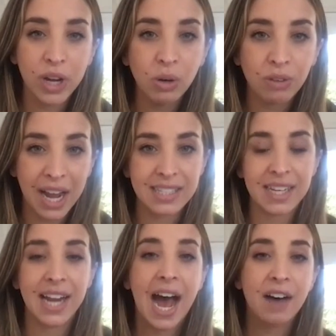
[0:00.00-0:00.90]
real
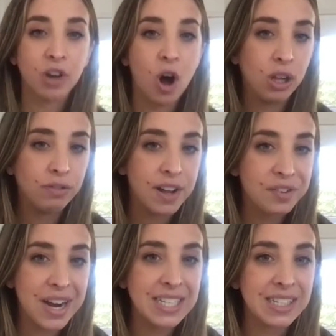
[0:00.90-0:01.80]
rice and half
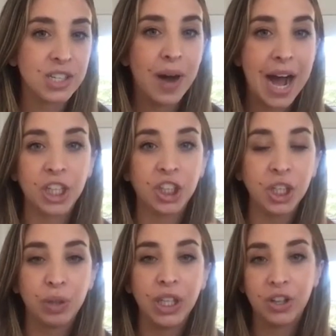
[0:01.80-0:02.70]
cauliflower rice, and you
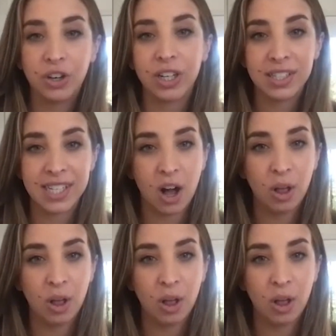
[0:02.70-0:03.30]
actually really couldn't